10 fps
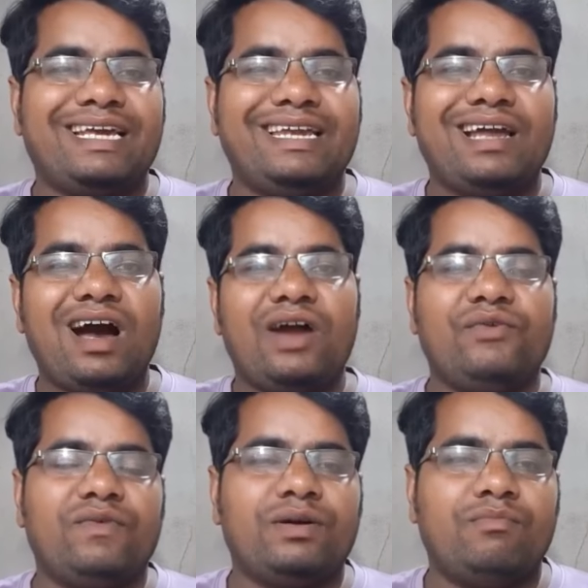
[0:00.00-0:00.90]
on
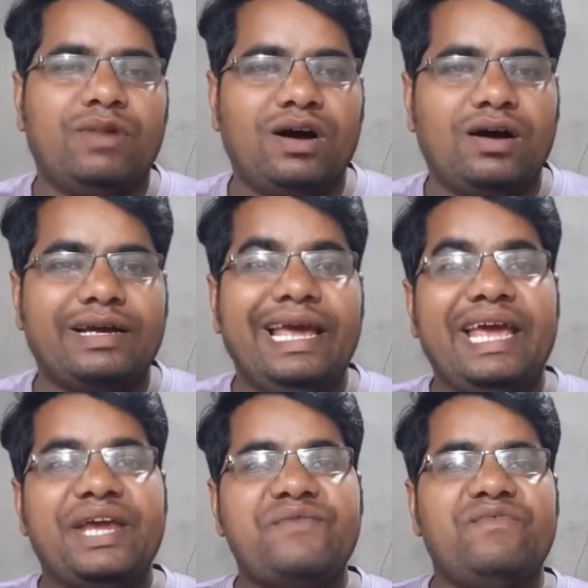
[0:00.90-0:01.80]
your blog,
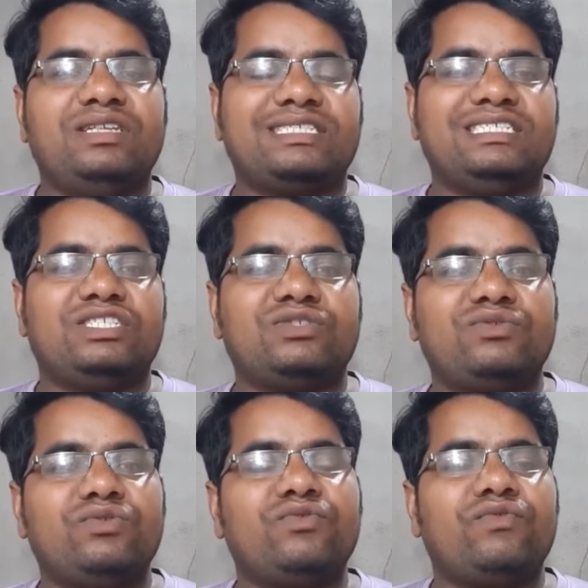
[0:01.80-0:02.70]
it will suggest you
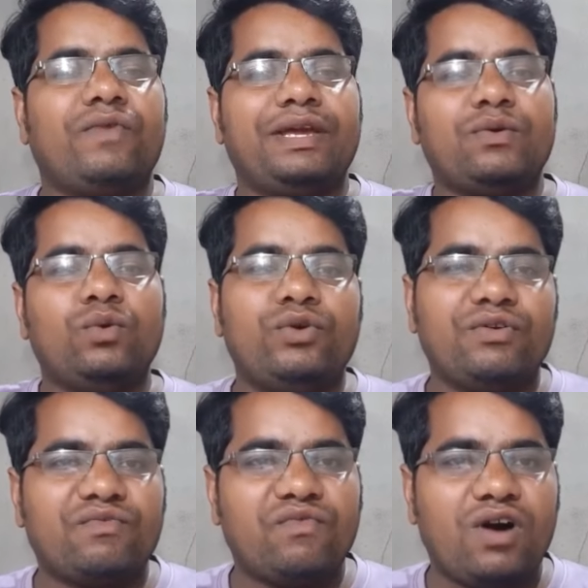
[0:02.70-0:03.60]
to include your
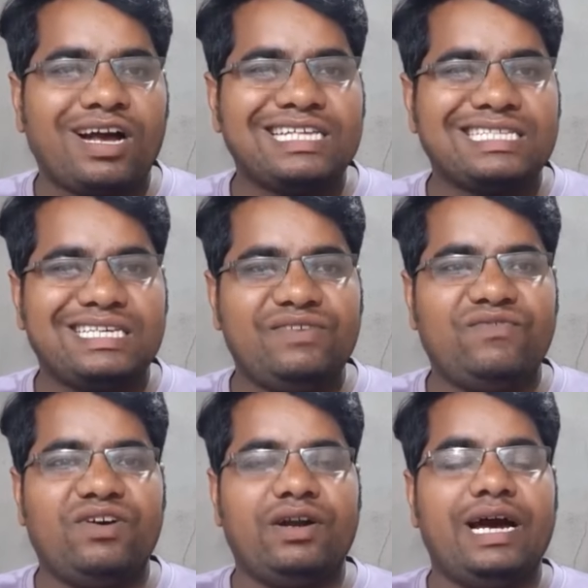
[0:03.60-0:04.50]
focus
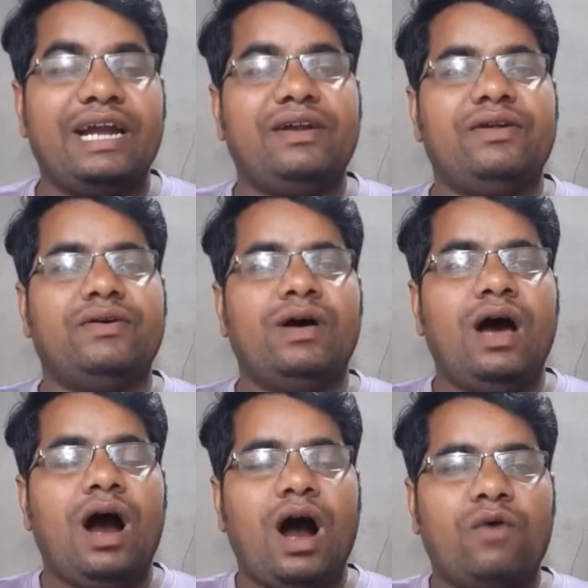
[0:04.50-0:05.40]
keyword and
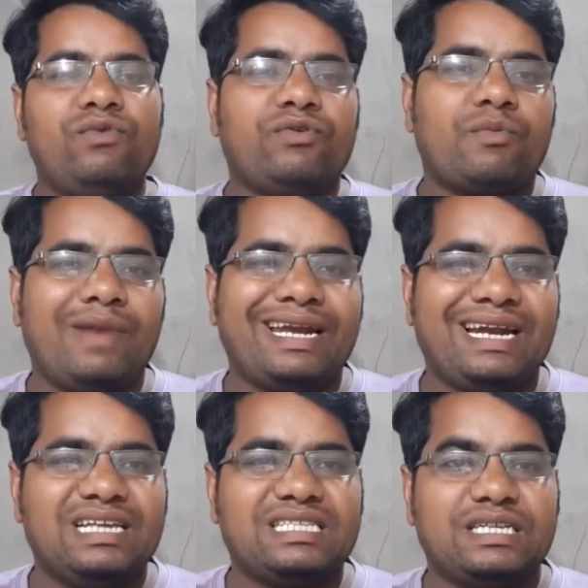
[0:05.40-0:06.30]
how your meta
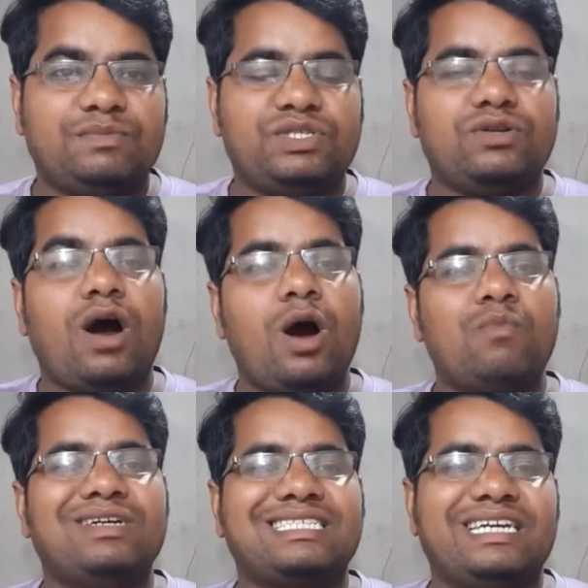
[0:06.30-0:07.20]
description, how
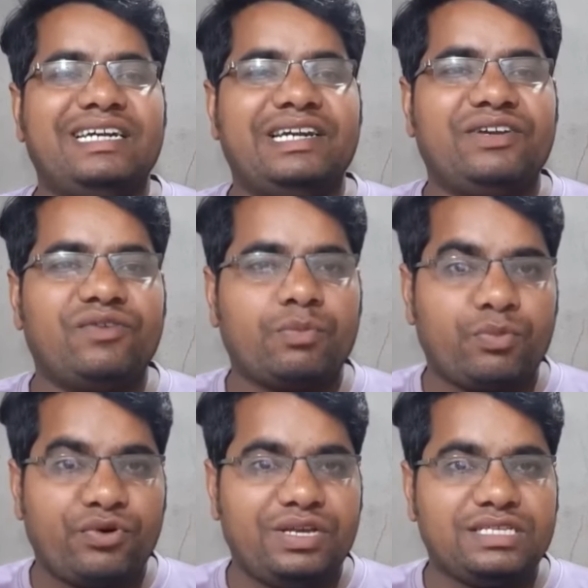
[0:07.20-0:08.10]
much content you are
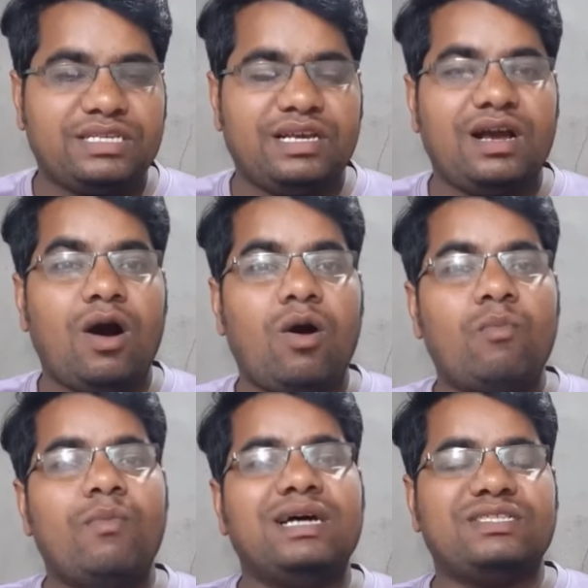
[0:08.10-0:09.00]
producing, how
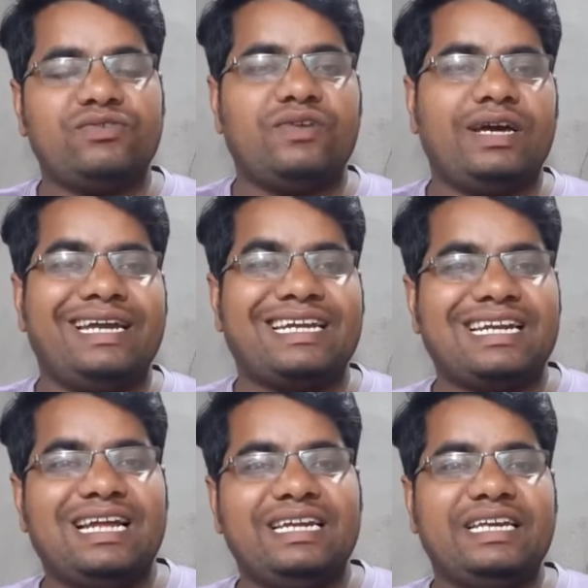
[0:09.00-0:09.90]
much your
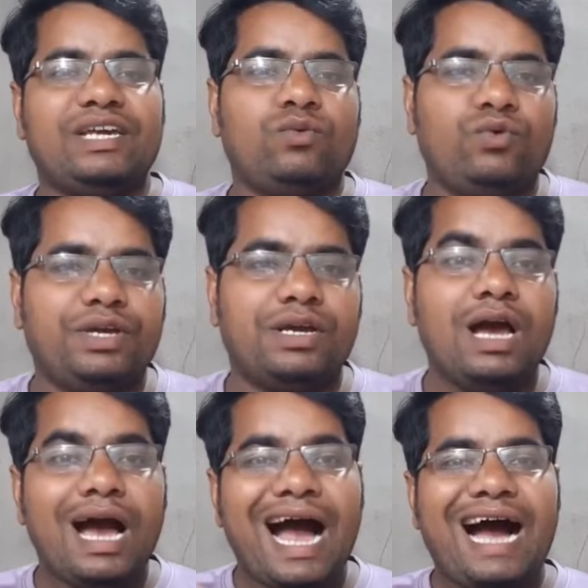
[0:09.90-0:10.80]
internal linking doing.
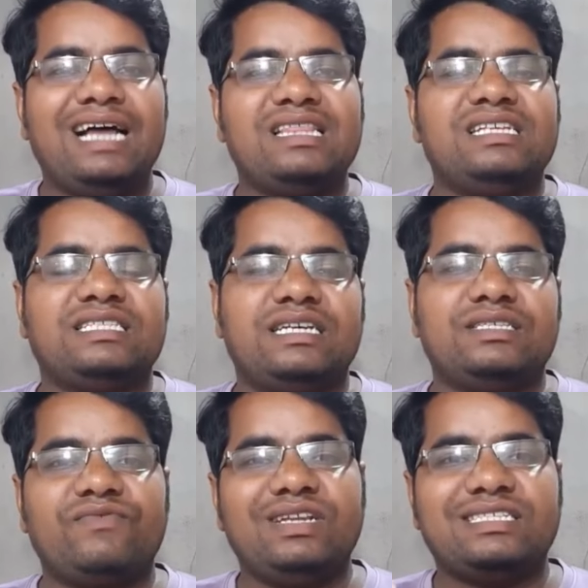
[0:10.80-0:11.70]
All these things
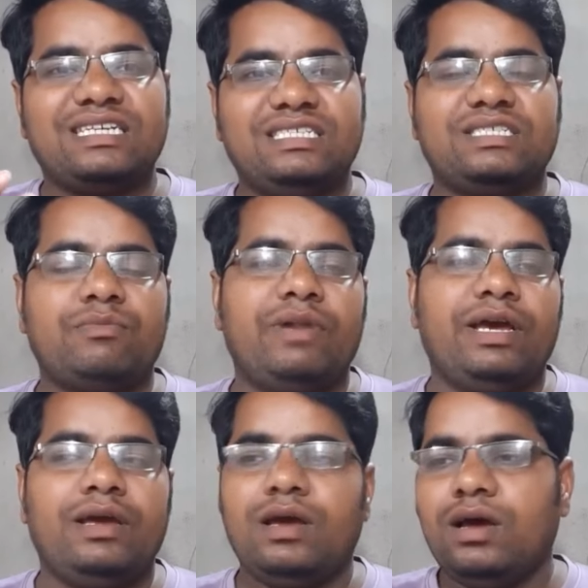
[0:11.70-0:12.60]
will suggest by
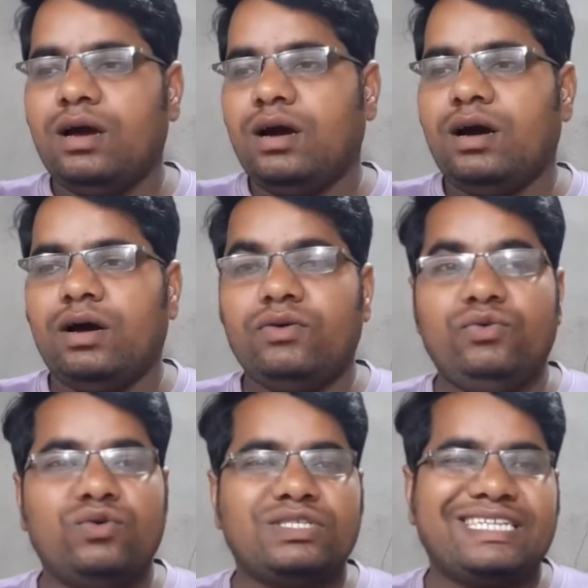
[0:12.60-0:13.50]

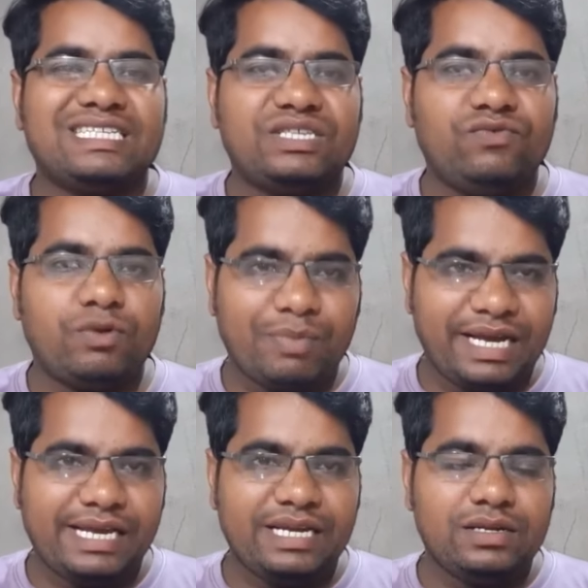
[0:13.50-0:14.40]
Yoast SEO
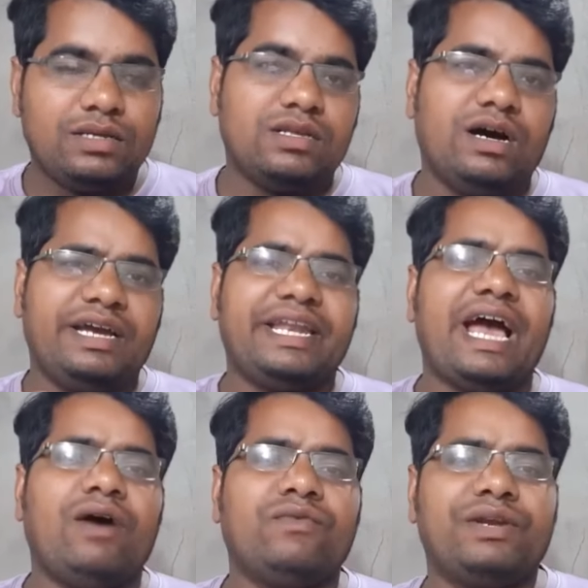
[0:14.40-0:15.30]
plugin. It
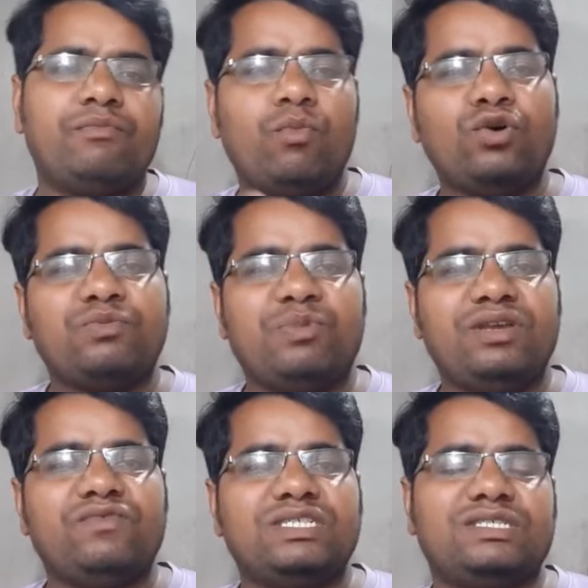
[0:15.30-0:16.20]
have in both
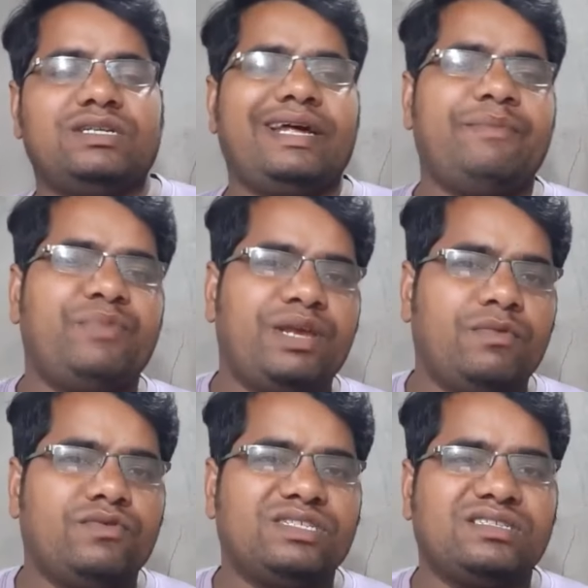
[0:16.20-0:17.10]
pre-version and premium
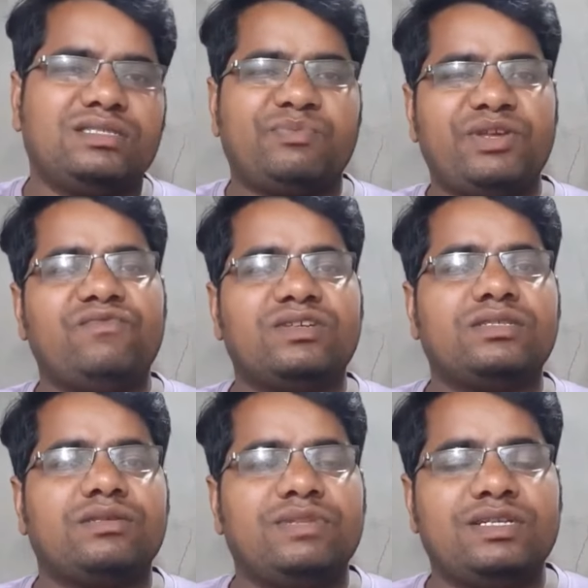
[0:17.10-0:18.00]
versions.
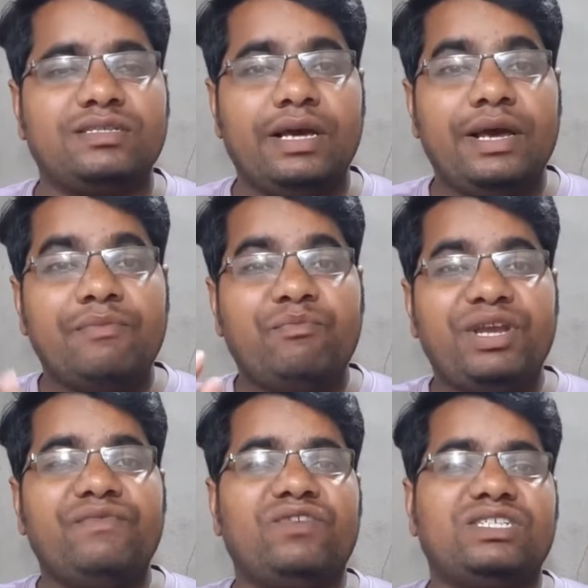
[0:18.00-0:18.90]

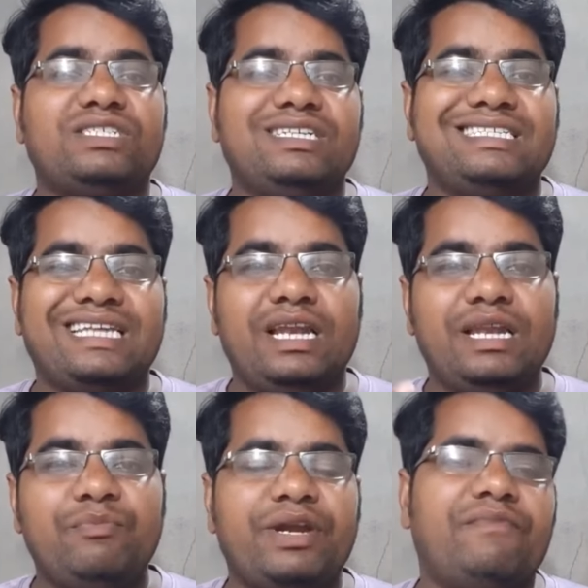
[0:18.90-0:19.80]
Pre-version is
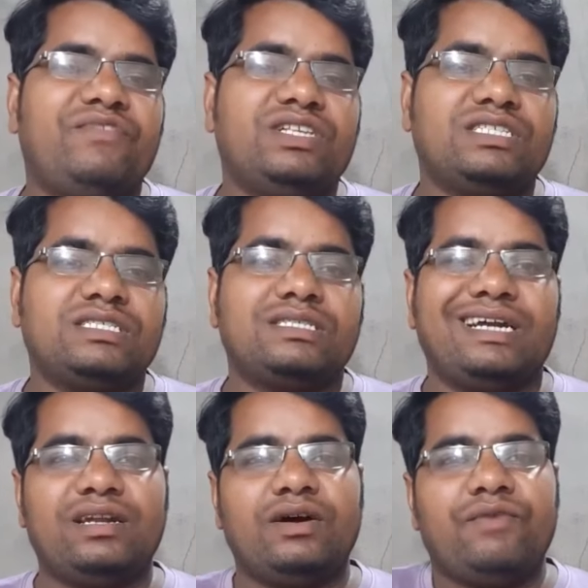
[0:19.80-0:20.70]
limited features,
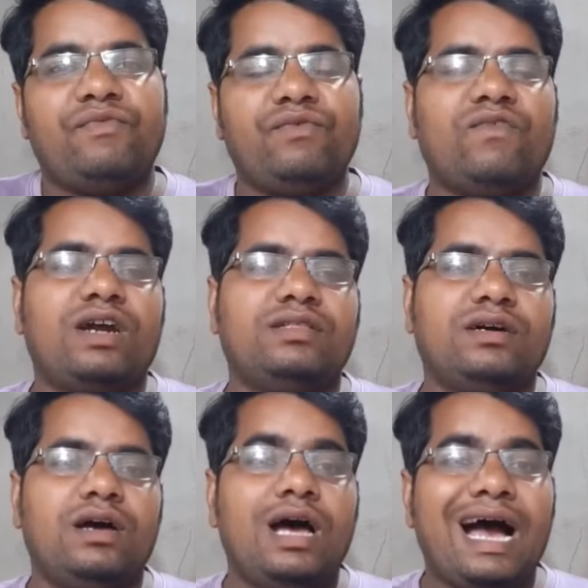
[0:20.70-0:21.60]
and if you want
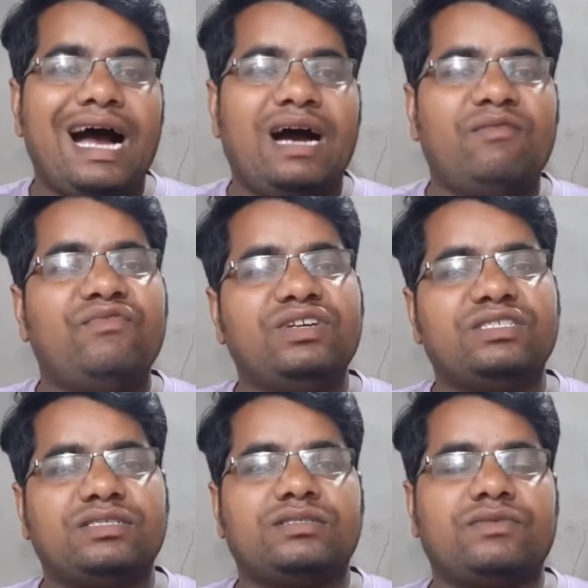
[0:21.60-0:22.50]
the all
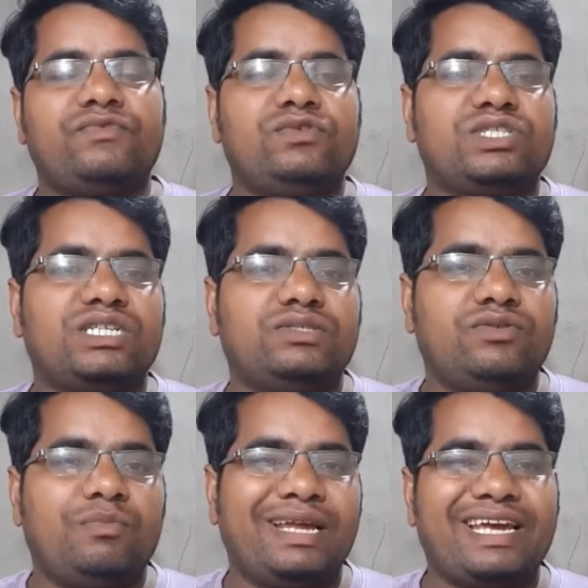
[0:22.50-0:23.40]
features of Yoast
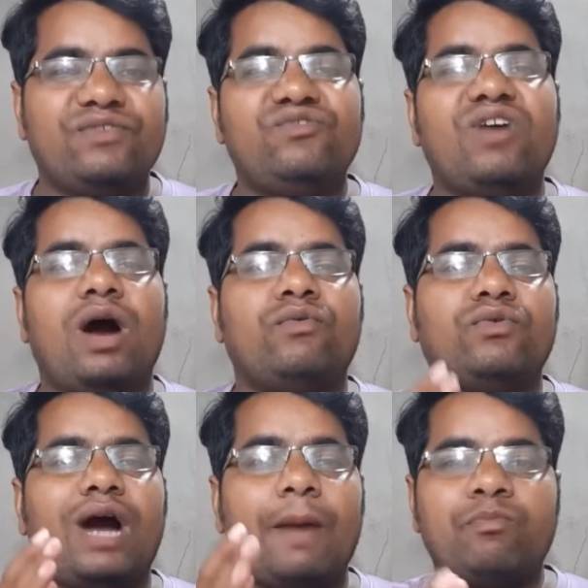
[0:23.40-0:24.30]
SEO plugin, you have
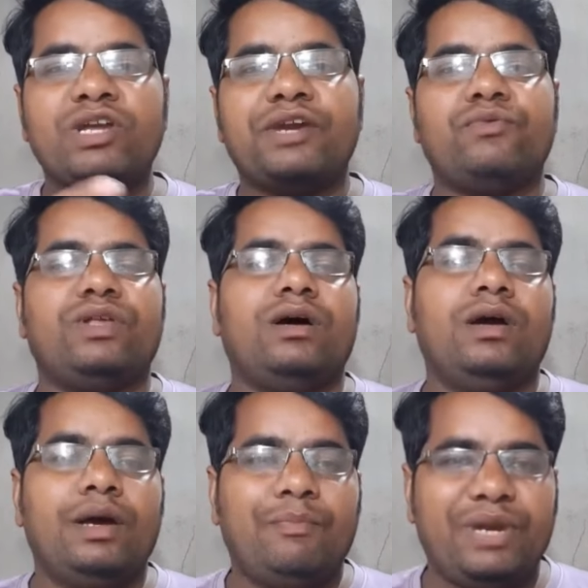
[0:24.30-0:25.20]
to upgrade to the
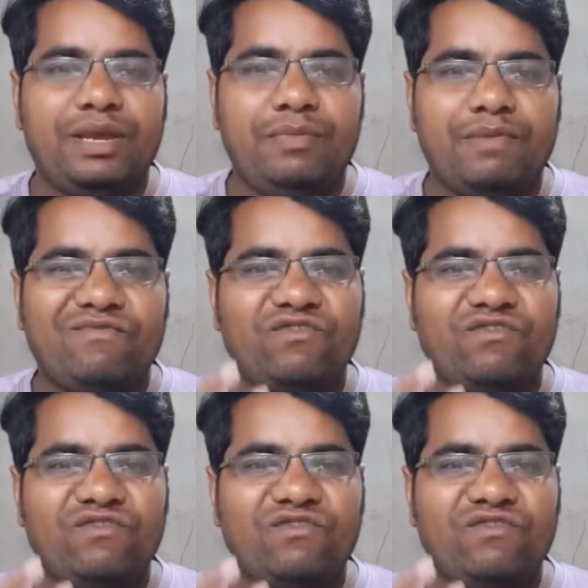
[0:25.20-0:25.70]
premium